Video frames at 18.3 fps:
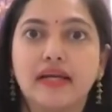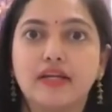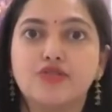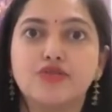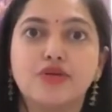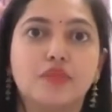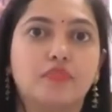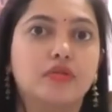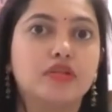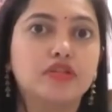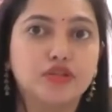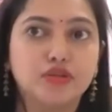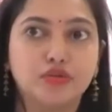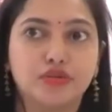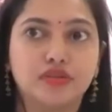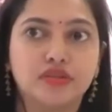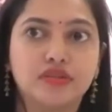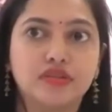cashew apple
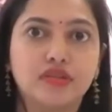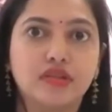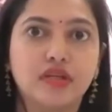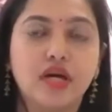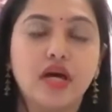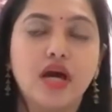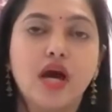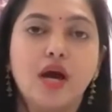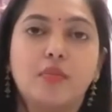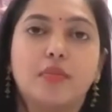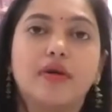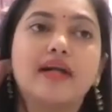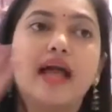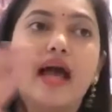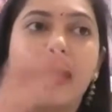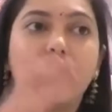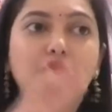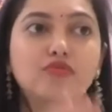juice.
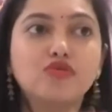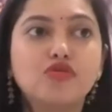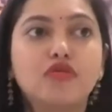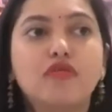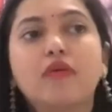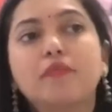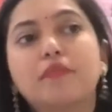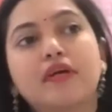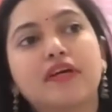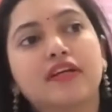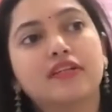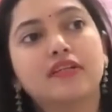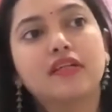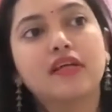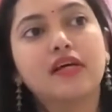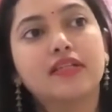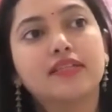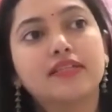But amzo mo
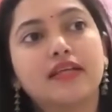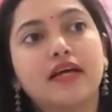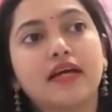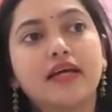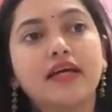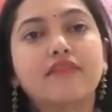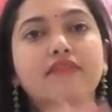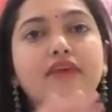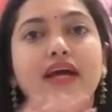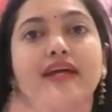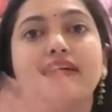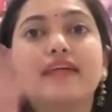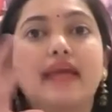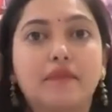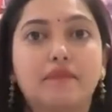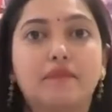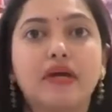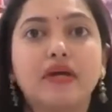prayatna asa ki we are
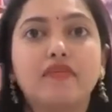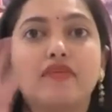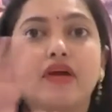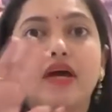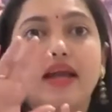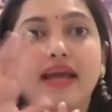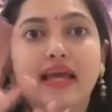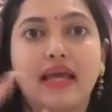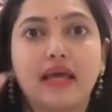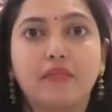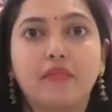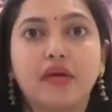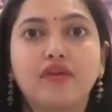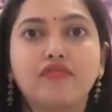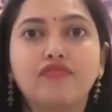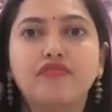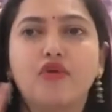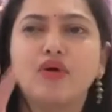tapping, we are
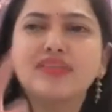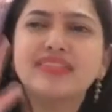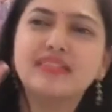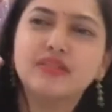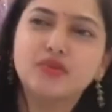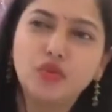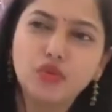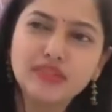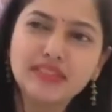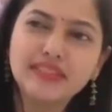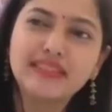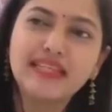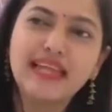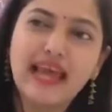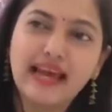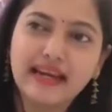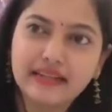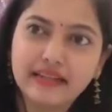aiming for those
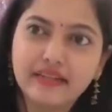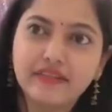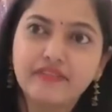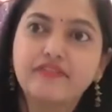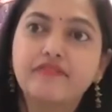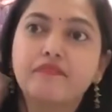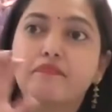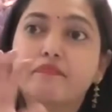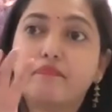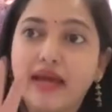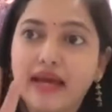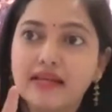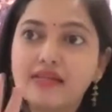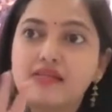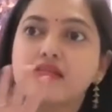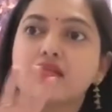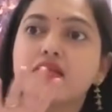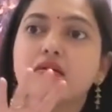selective
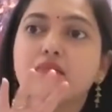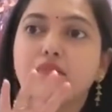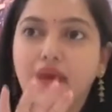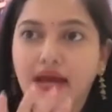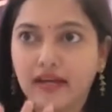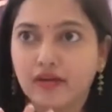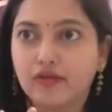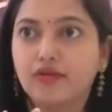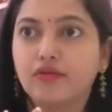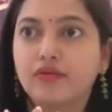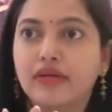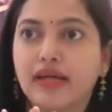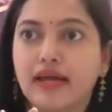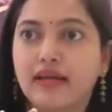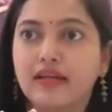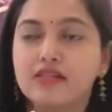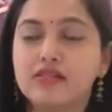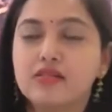best
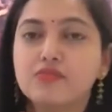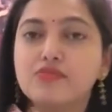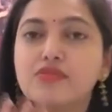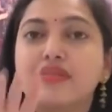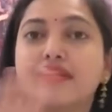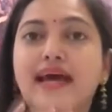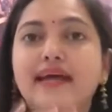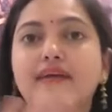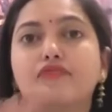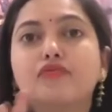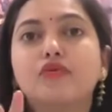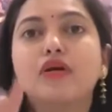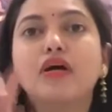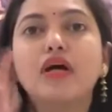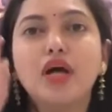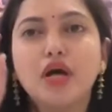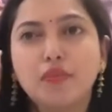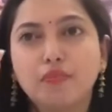microorganisms that
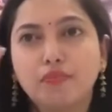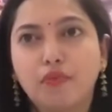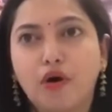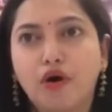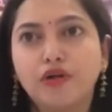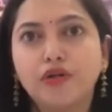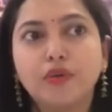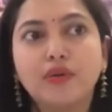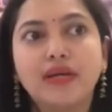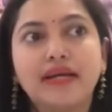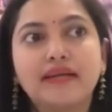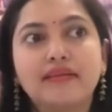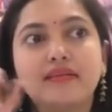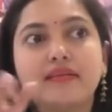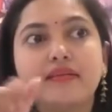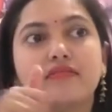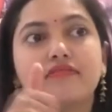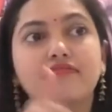would
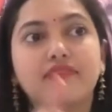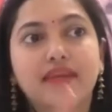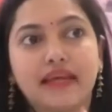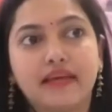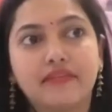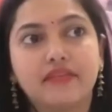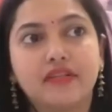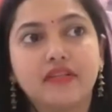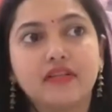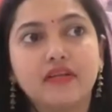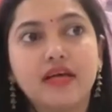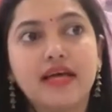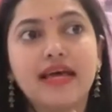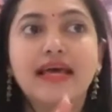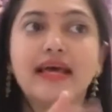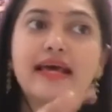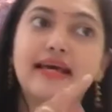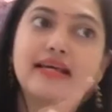modulate the flavor
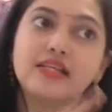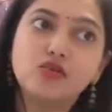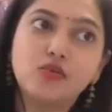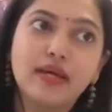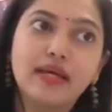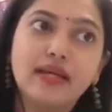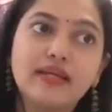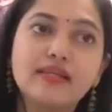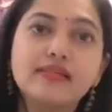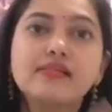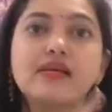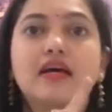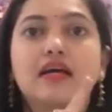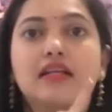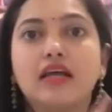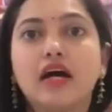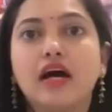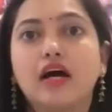as well as
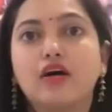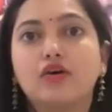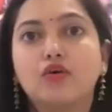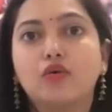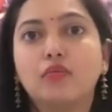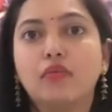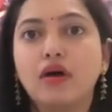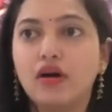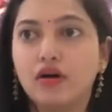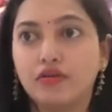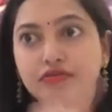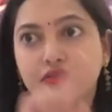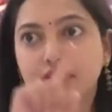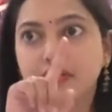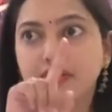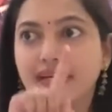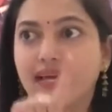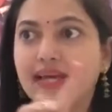the aroma of
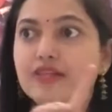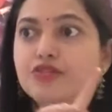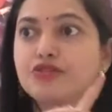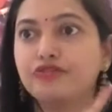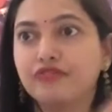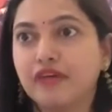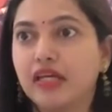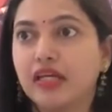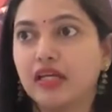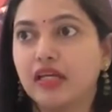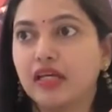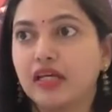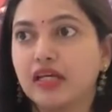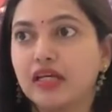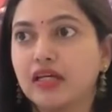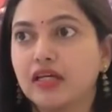the cashew FENI.